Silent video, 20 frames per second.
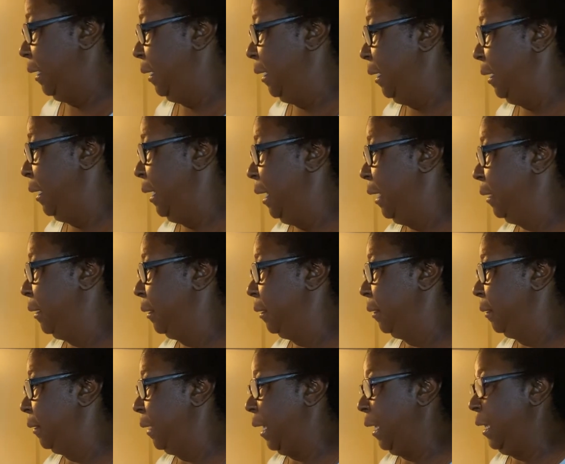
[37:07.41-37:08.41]
he
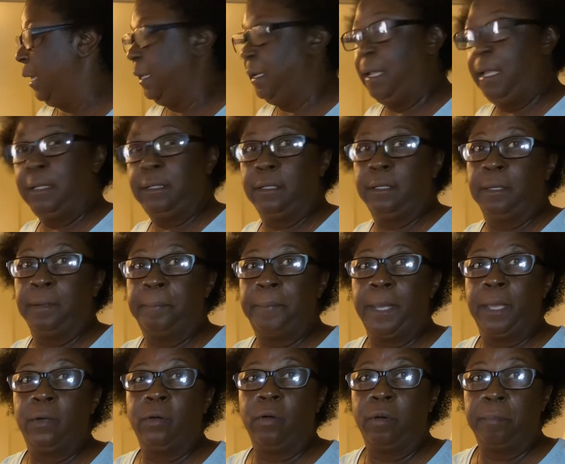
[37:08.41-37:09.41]
need to
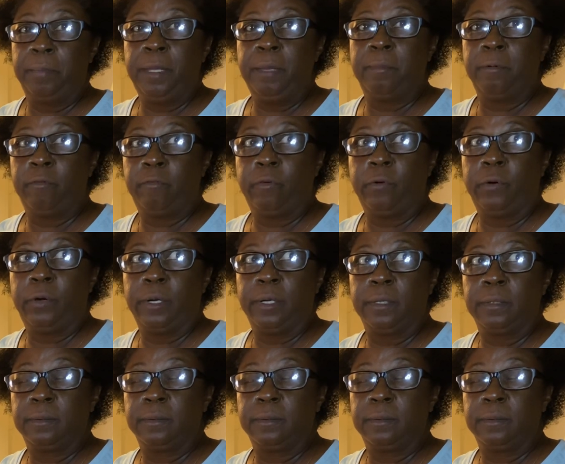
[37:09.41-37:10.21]
depend on people for.